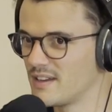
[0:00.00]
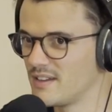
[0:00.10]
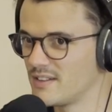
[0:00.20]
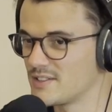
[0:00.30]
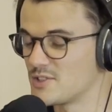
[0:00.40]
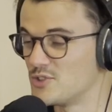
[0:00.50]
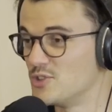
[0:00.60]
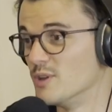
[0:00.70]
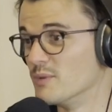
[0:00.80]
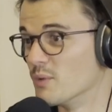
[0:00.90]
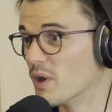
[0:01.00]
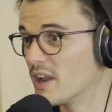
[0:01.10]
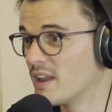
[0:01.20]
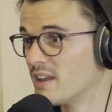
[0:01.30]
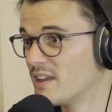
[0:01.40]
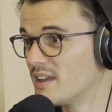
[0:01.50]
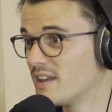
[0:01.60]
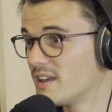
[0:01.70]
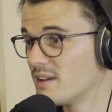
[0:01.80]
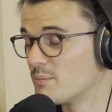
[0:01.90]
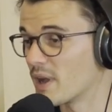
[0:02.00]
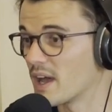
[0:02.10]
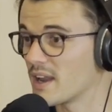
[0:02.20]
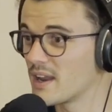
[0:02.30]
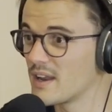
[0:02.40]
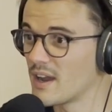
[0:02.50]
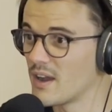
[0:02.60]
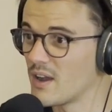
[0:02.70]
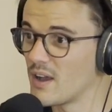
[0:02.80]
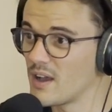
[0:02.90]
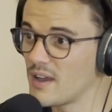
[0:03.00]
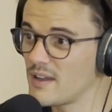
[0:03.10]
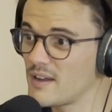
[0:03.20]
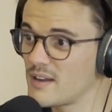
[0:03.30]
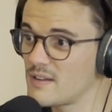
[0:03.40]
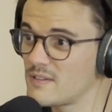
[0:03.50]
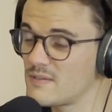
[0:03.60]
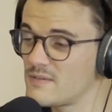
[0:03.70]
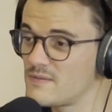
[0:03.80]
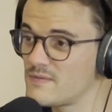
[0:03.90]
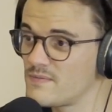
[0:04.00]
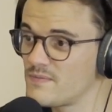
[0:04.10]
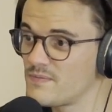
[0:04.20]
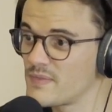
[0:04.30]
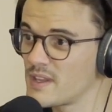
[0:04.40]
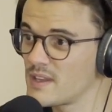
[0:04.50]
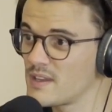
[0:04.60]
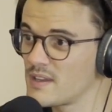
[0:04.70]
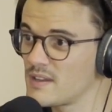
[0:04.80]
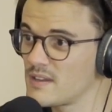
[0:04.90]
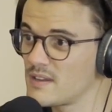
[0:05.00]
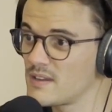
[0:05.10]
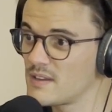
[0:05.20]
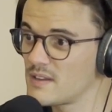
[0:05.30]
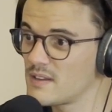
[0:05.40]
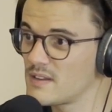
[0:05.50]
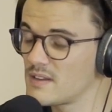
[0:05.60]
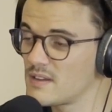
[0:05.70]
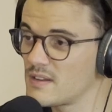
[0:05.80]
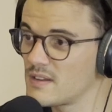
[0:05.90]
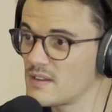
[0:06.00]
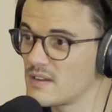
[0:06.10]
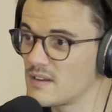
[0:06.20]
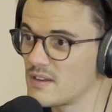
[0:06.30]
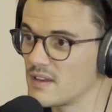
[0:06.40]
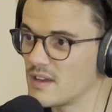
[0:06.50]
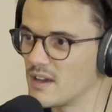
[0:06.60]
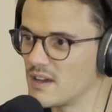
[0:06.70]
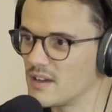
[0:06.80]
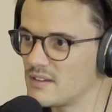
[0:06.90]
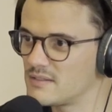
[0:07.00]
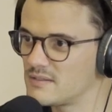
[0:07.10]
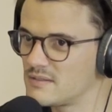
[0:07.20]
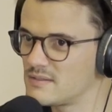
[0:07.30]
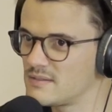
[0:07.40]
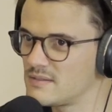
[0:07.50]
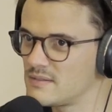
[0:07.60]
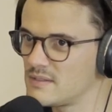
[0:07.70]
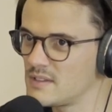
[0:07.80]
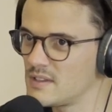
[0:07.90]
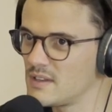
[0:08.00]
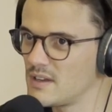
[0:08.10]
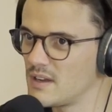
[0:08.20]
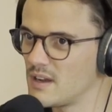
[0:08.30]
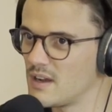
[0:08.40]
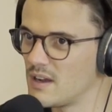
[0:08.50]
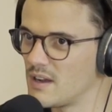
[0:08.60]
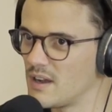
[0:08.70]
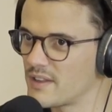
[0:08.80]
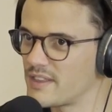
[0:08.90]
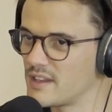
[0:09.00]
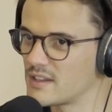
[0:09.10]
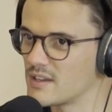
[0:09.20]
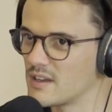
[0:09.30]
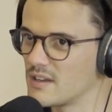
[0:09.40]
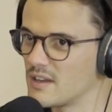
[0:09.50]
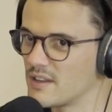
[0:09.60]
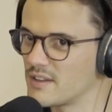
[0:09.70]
Let's assume you won. But that's right. It was in the thingy, Shayu versus Arameo. I couldn't tell you which horse came home first.